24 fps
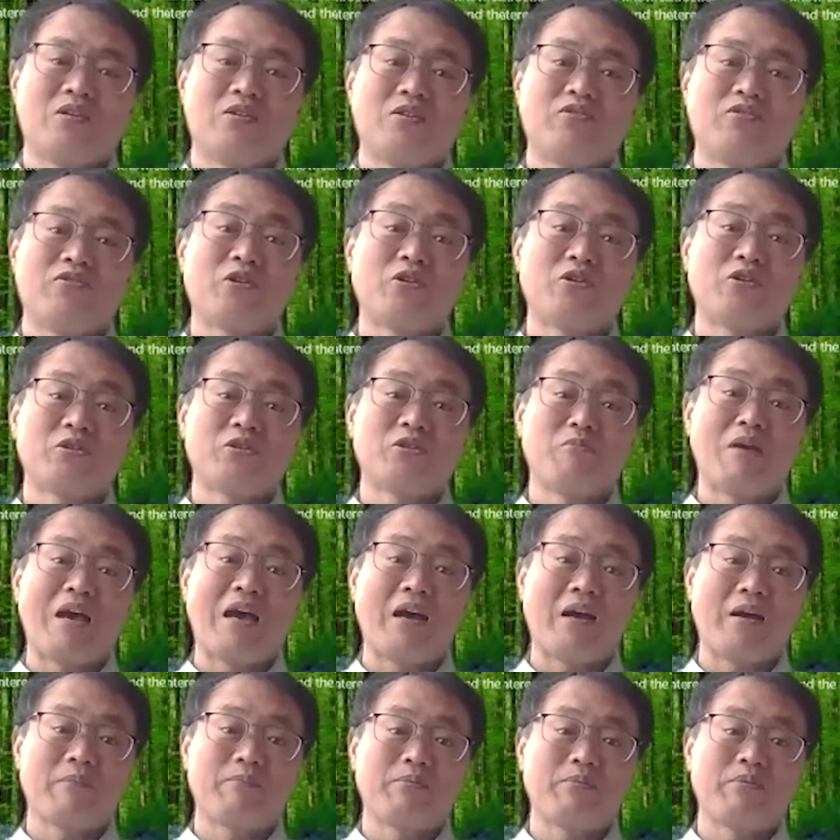forest
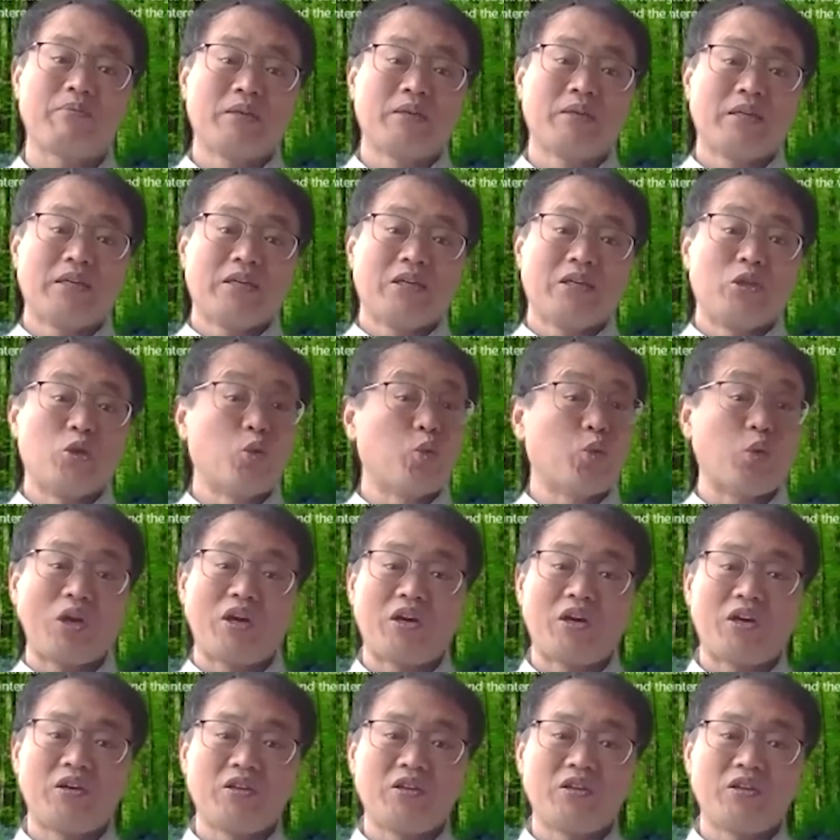map, know where